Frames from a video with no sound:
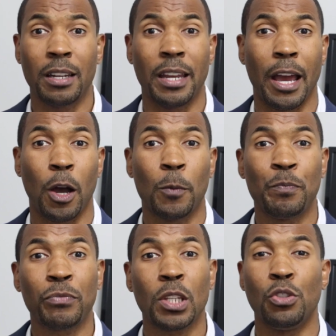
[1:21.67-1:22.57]
Now,
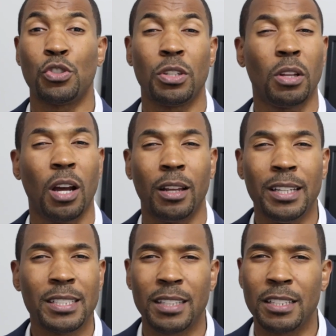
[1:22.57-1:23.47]
you should know that our
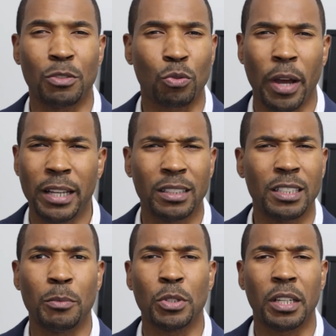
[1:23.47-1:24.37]
list isn't ranked in
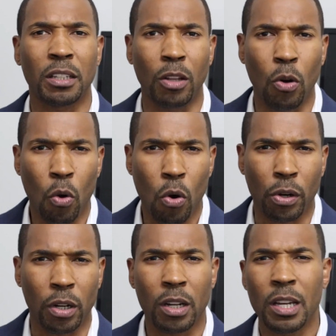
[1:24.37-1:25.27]
any particular
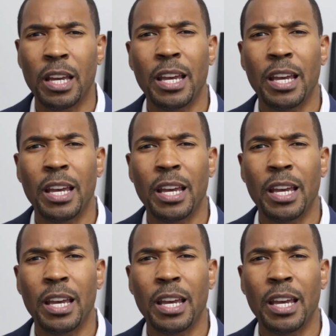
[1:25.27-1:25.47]
order,